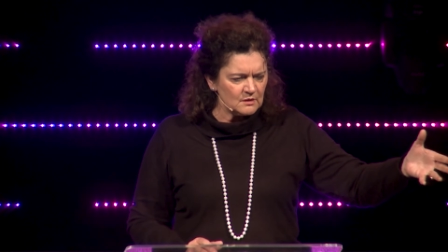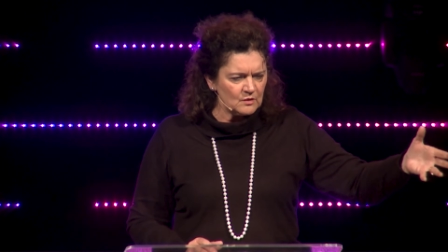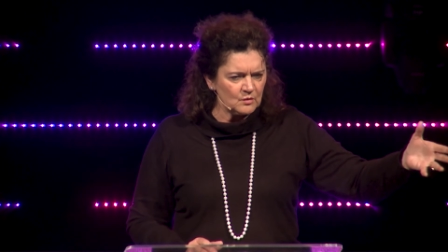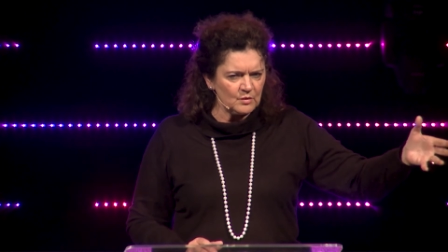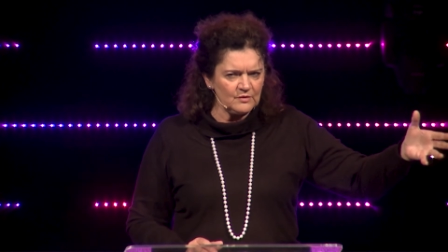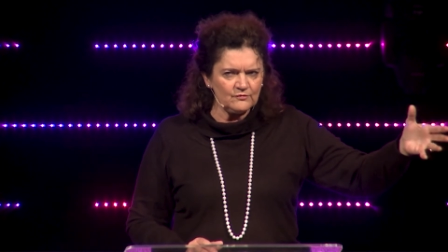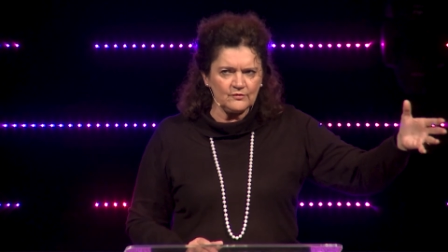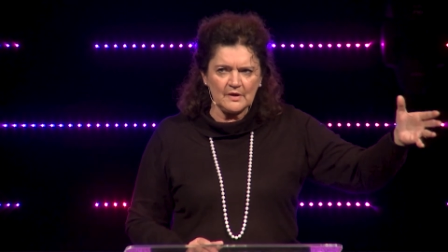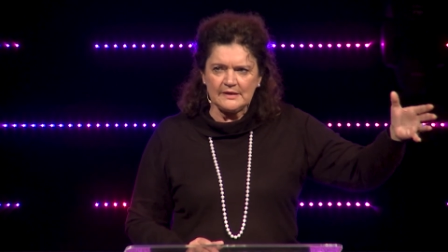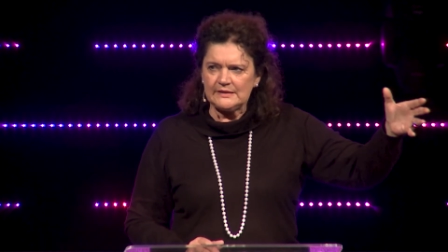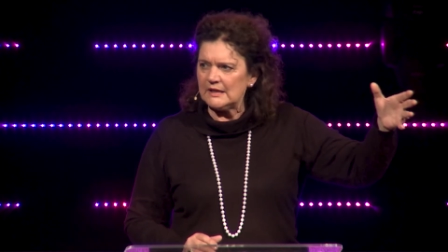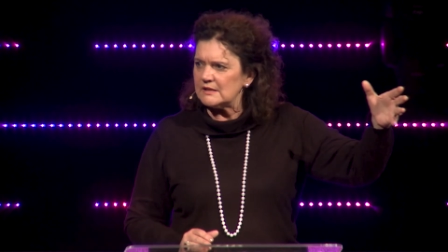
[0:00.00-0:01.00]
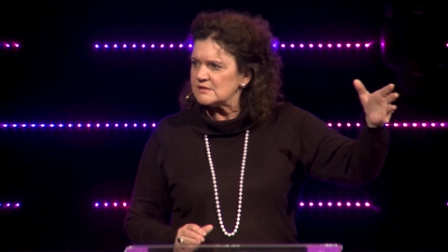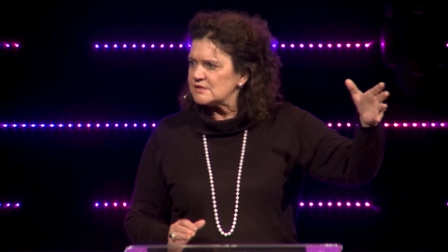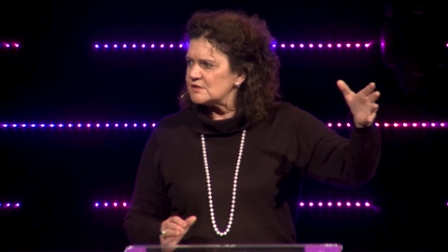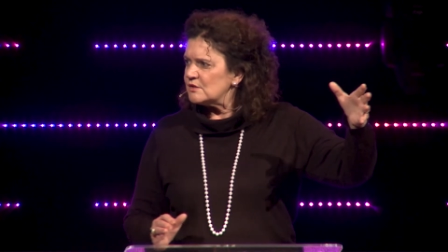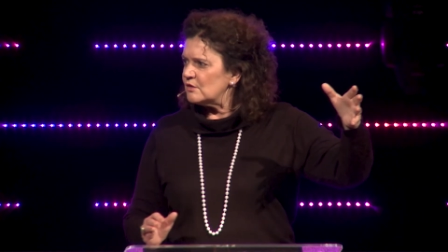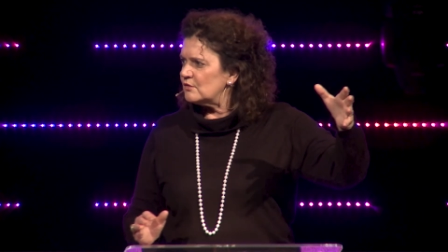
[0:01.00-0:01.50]
we find
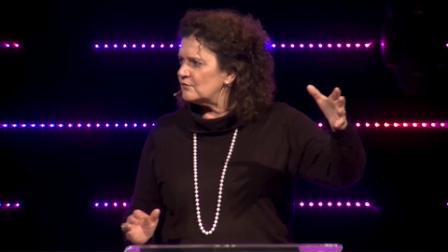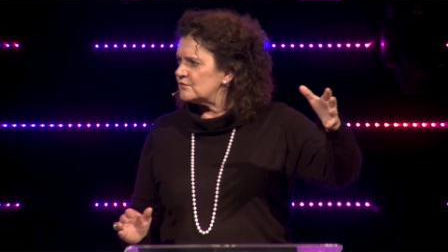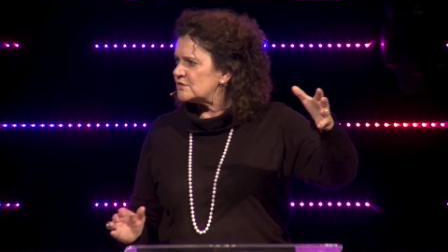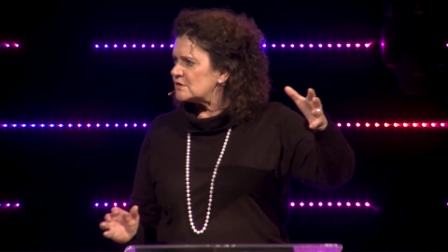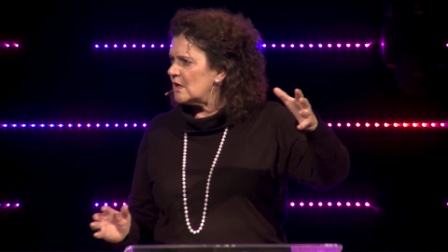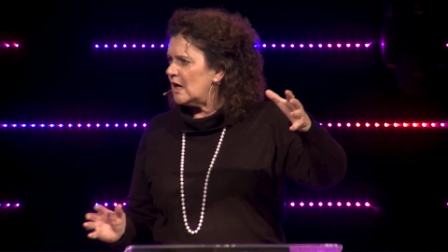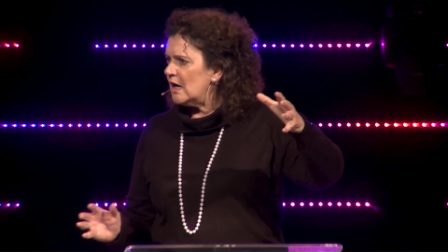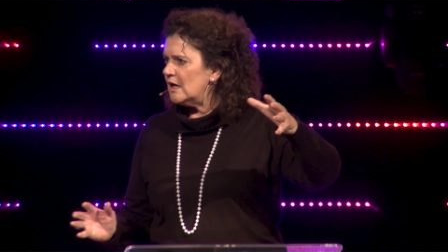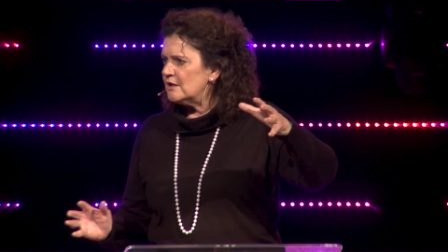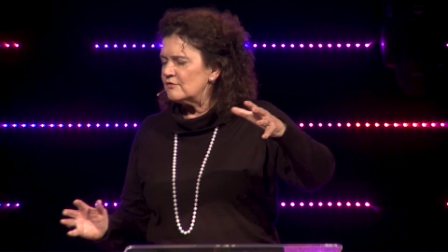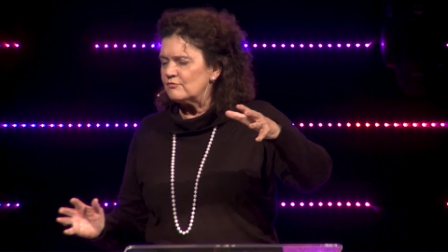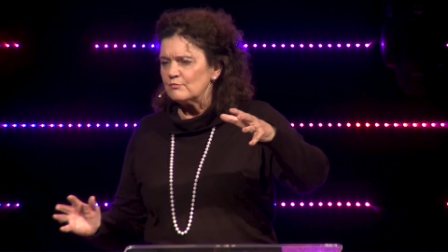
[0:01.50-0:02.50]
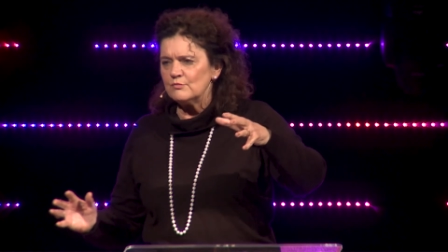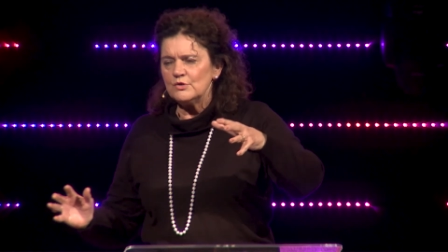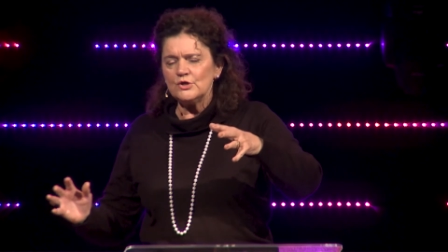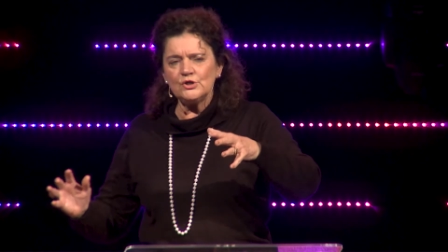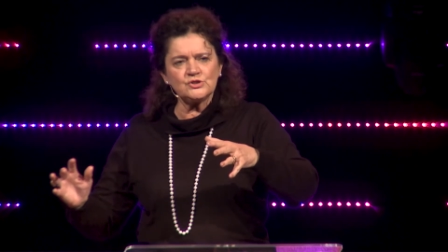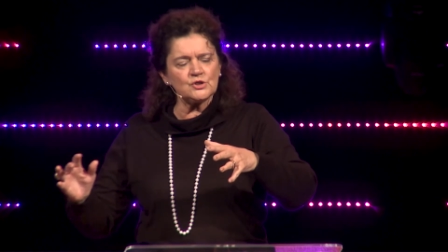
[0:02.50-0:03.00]
ourselves kind of
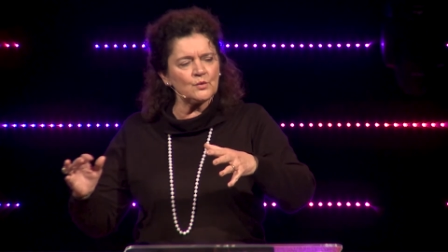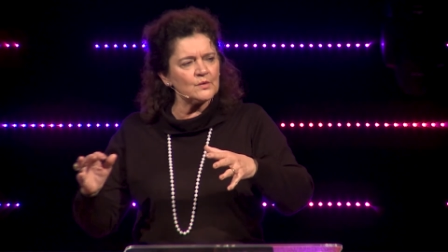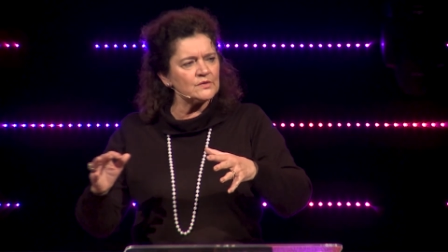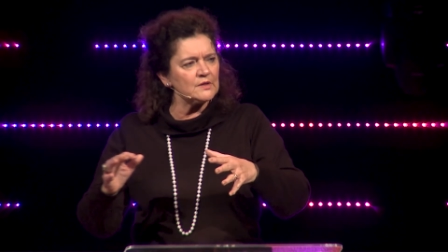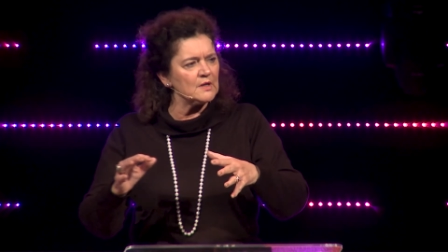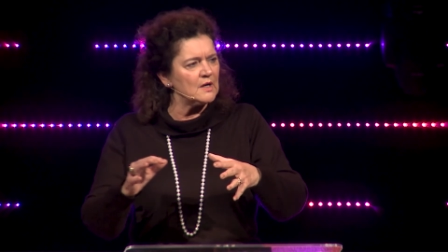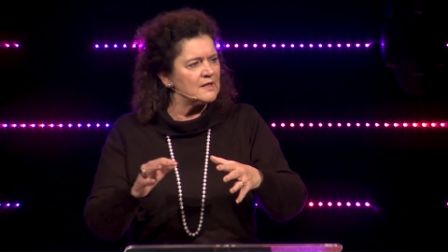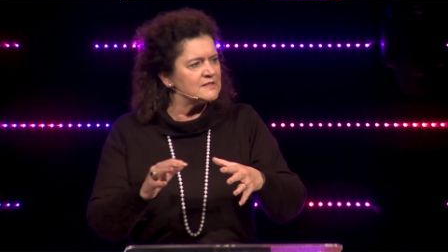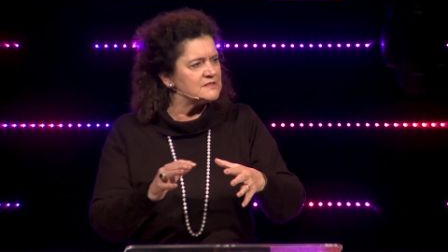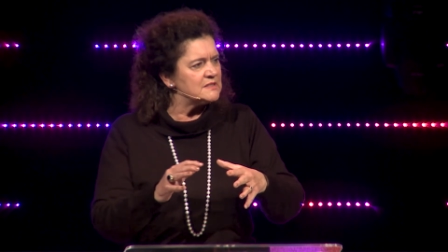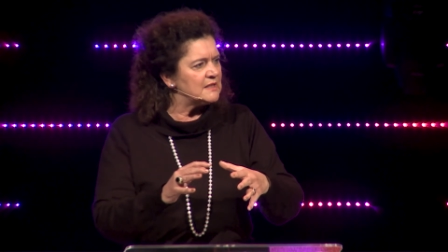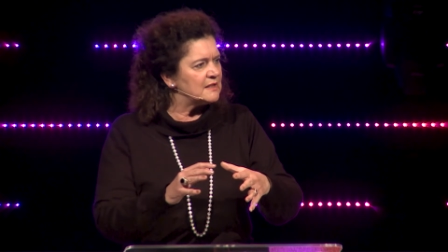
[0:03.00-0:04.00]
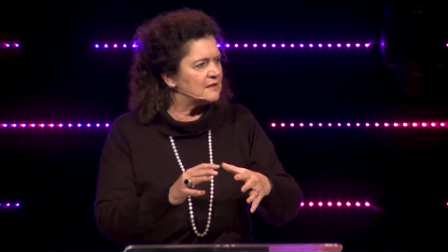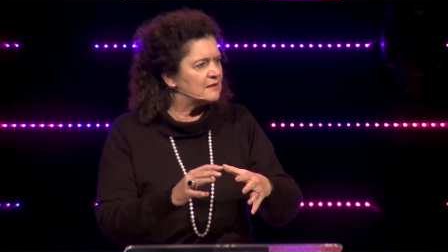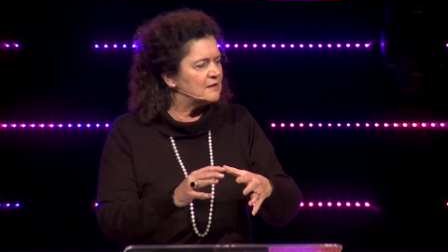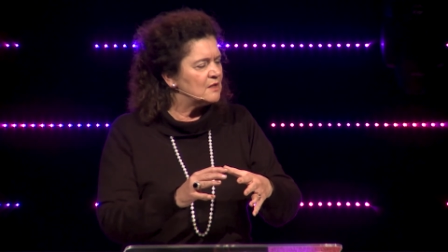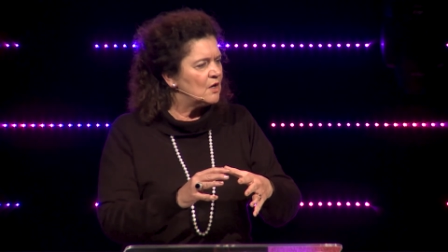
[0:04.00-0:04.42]
merging with an idea